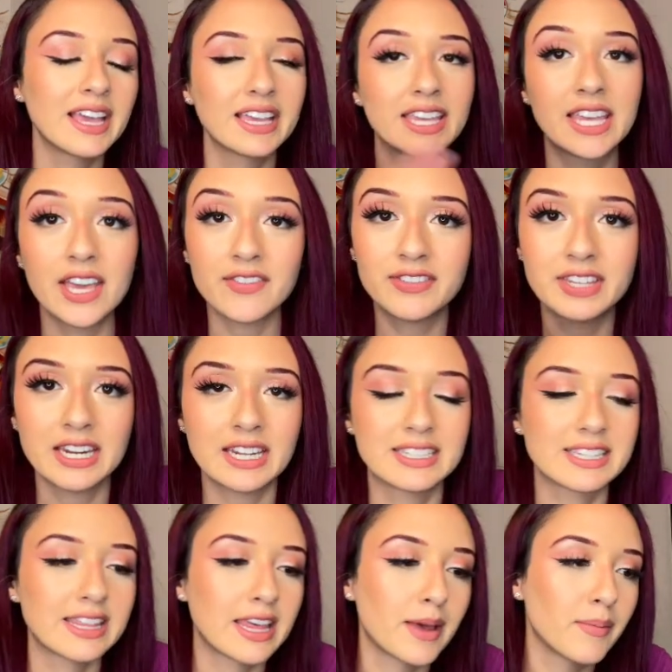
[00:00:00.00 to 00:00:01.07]
gifted it to
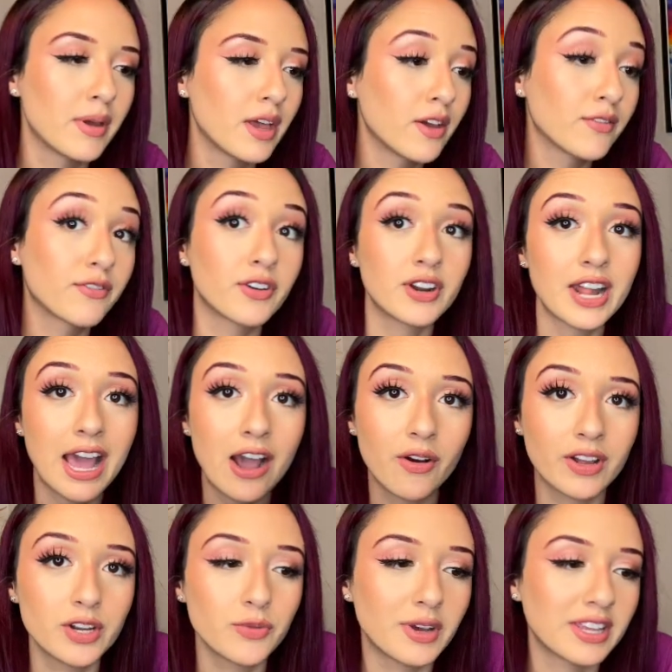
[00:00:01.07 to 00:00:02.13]
them. For now,
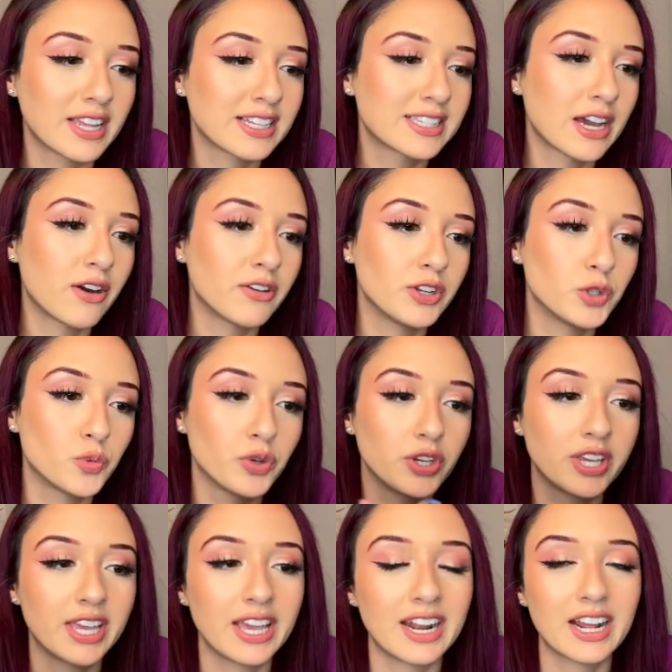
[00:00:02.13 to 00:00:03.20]
anyway, that's how it is, where you
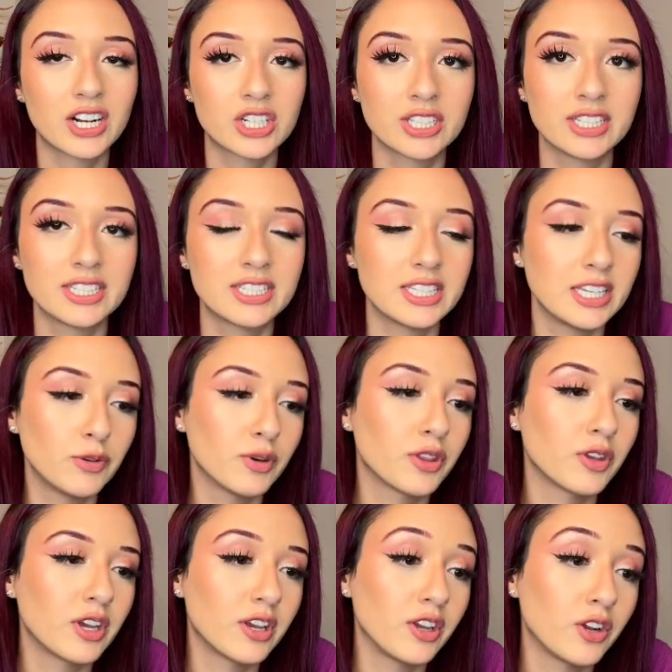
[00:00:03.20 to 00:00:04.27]
can't actually see
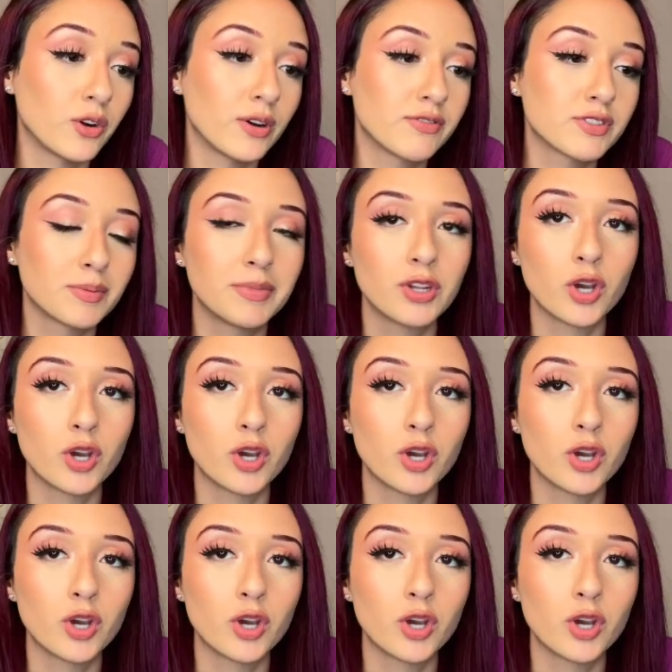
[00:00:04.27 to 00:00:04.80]
what, if somebody